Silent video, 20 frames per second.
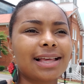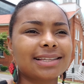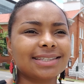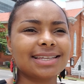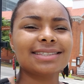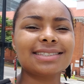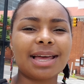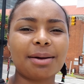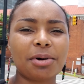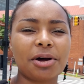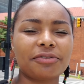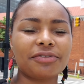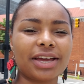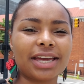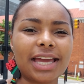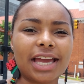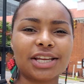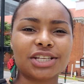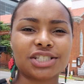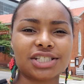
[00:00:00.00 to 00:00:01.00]
since i'm on
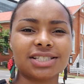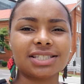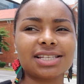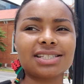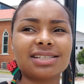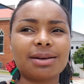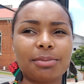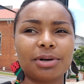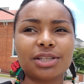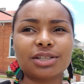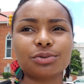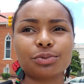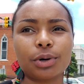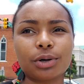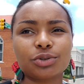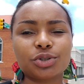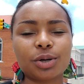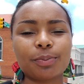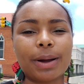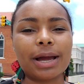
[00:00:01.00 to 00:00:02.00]
vacation since i'm on this
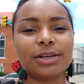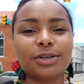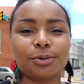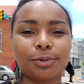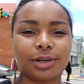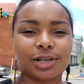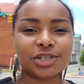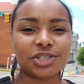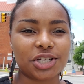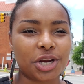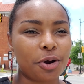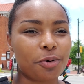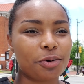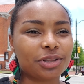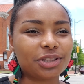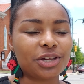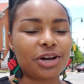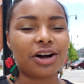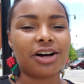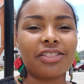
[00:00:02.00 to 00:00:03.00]
road trip i do want to share
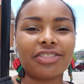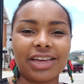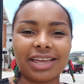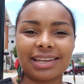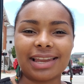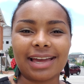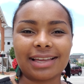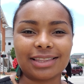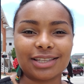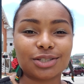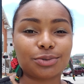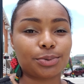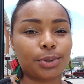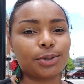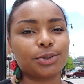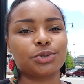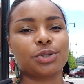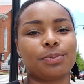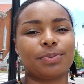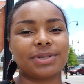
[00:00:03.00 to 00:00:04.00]
with y'all that like this
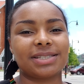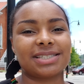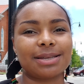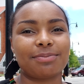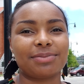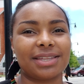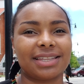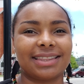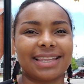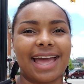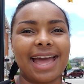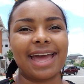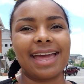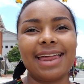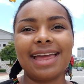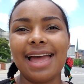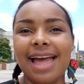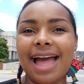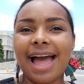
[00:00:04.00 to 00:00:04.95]
road trip is something that